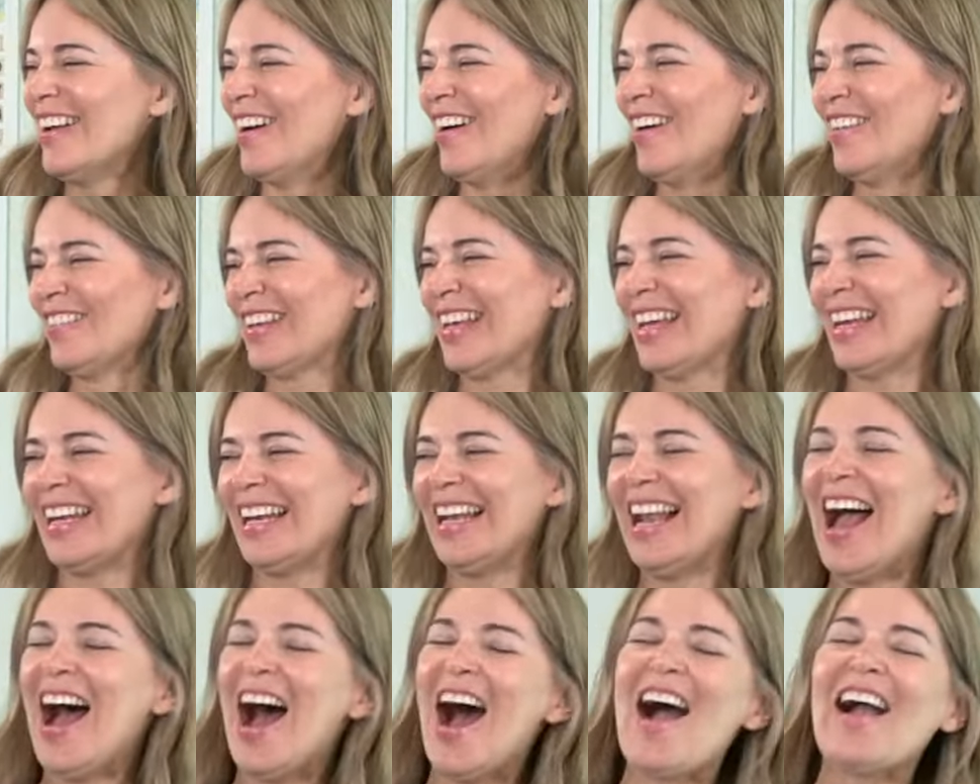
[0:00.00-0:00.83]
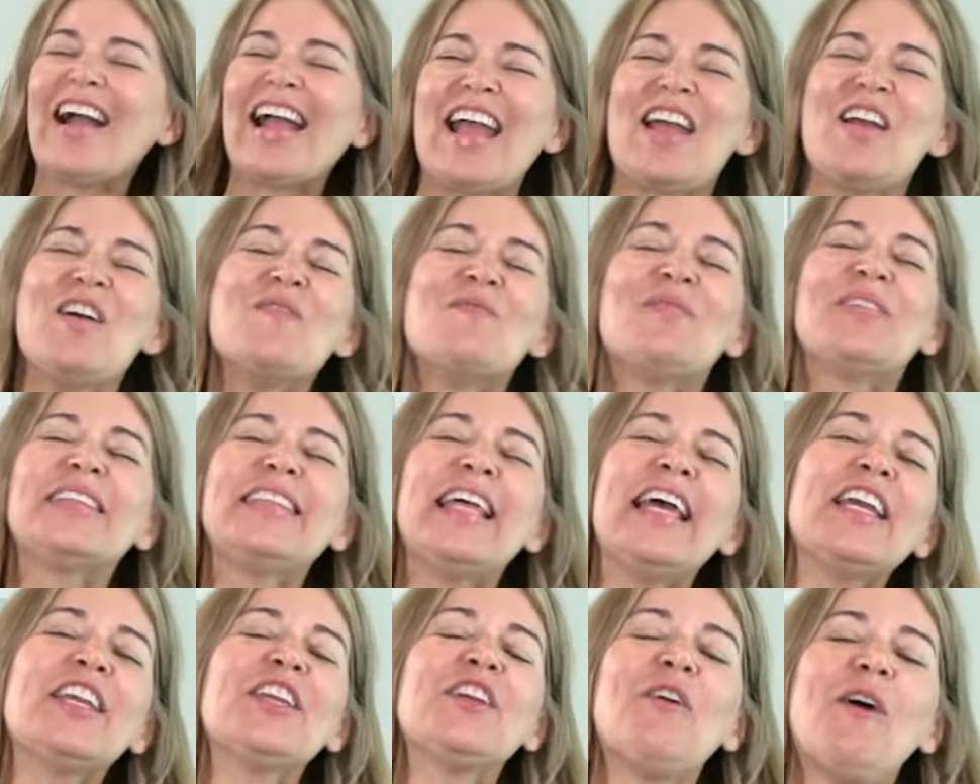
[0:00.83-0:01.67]
no, I'm kidding. Okay, but
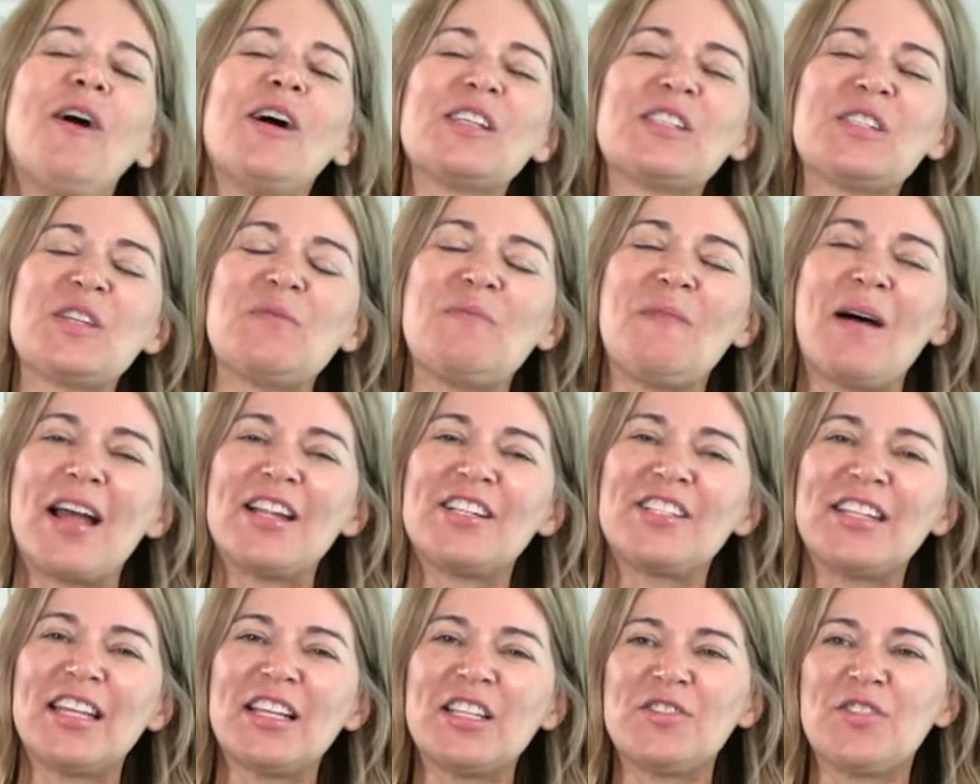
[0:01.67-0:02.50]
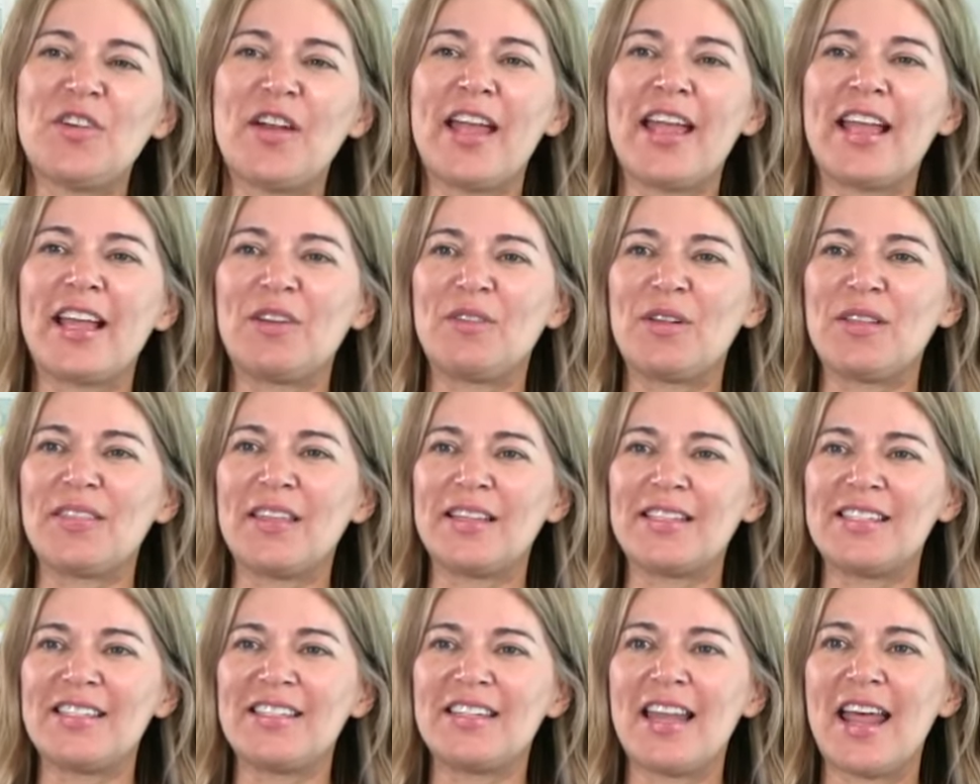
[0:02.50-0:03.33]
thank you Sorry, all so everyone. much. Thanks for hanging with
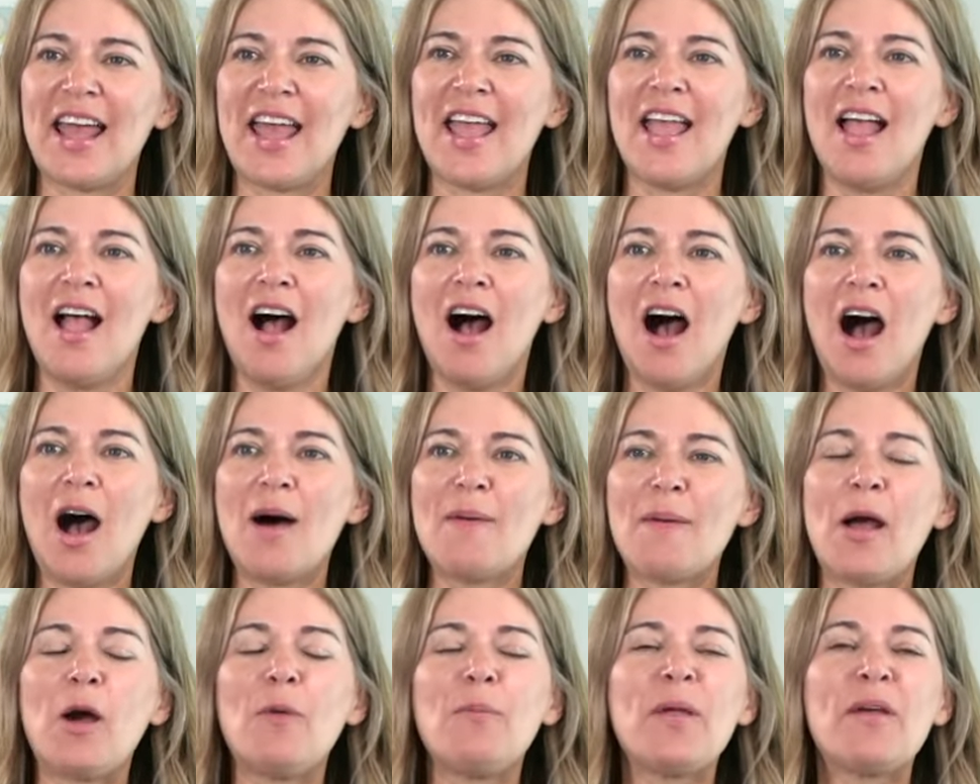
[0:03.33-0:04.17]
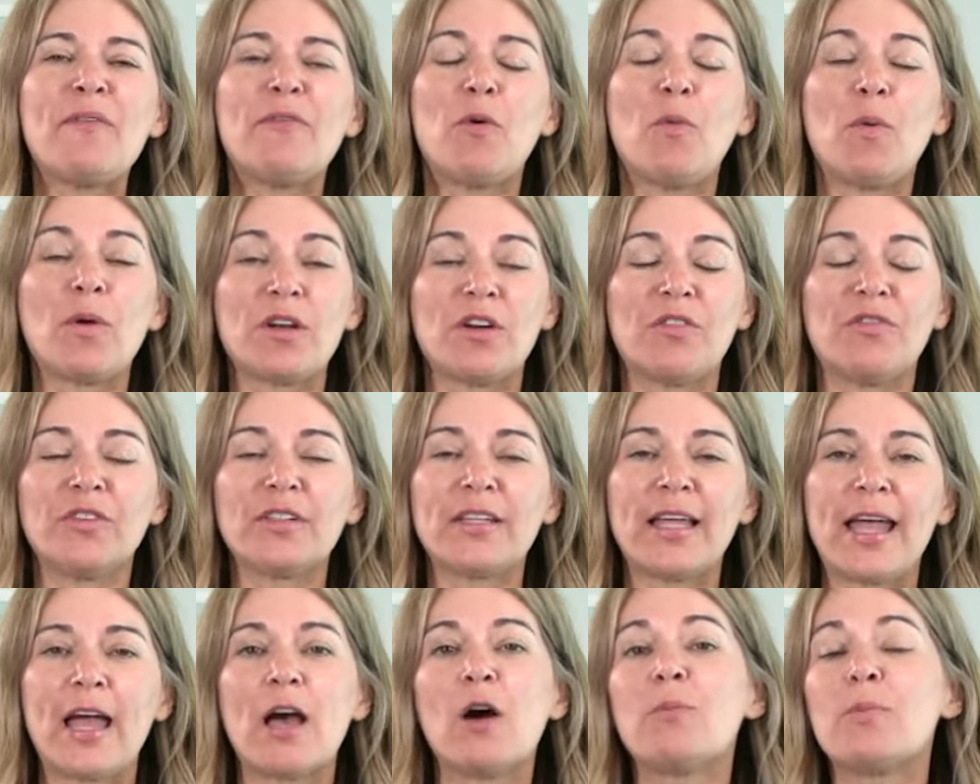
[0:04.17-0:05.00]
us today. Um, I hope you have a wonderful
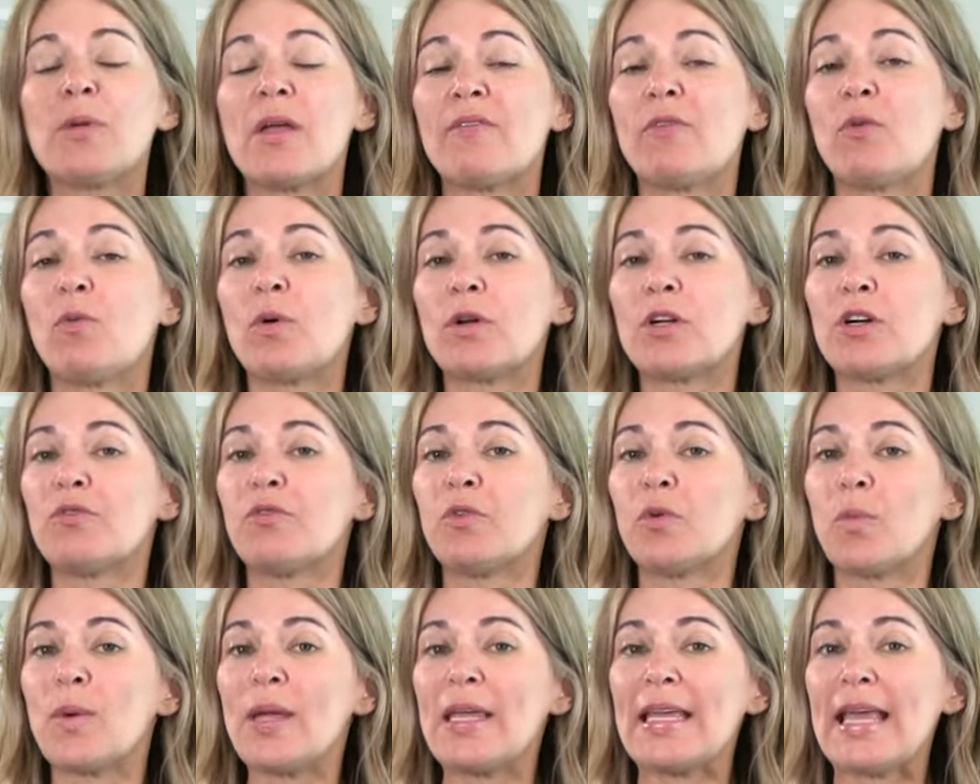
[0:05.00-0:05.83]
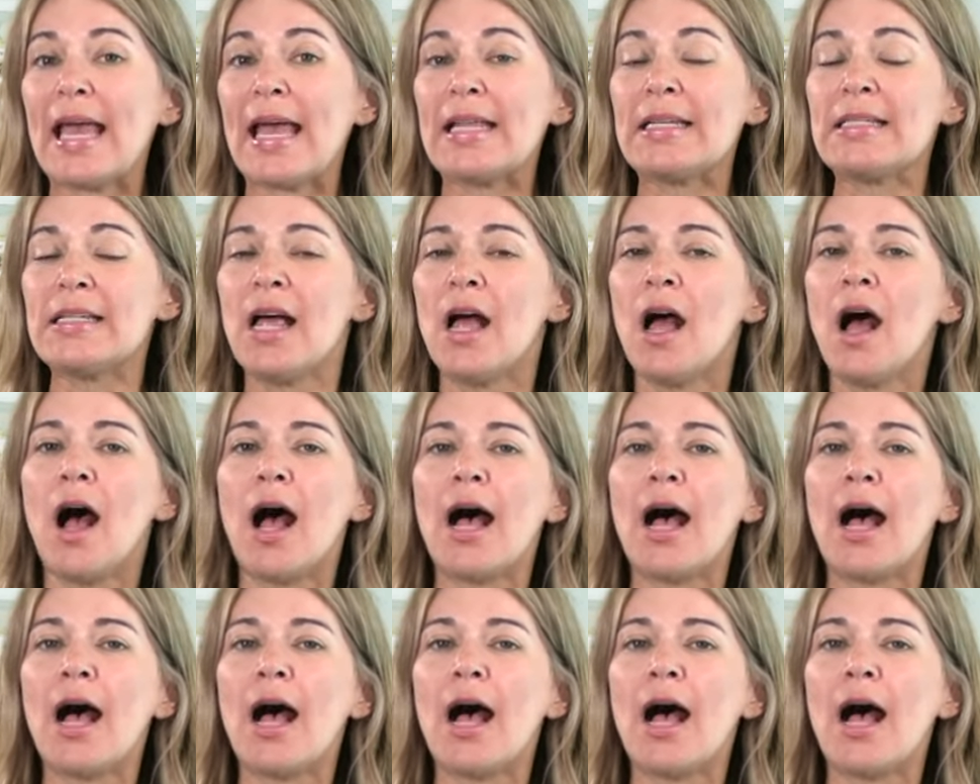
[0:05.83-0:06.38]
day. I hope you have a wonderful weekend.